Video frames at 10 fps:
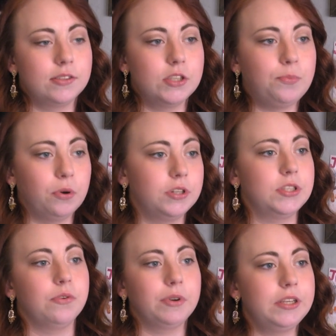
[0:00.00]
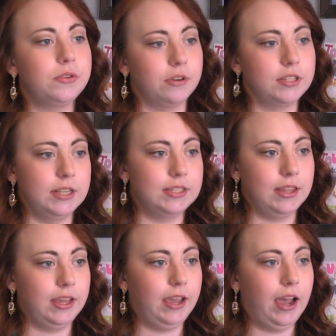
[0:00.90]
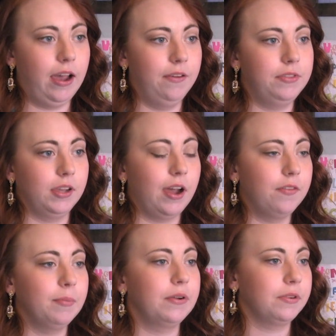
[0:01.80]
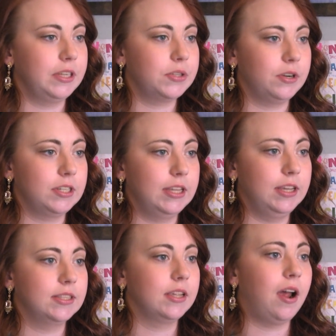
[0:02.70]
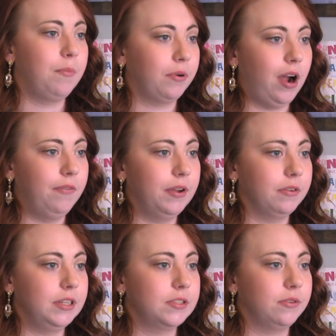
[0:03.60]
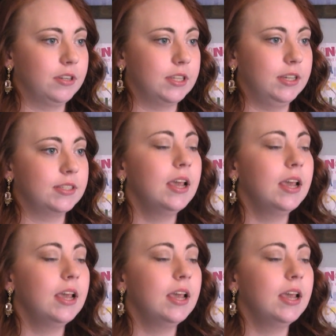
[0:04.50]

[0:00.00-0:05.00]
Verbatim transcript: supports the resources that they have the government resources, the nonprofit resources.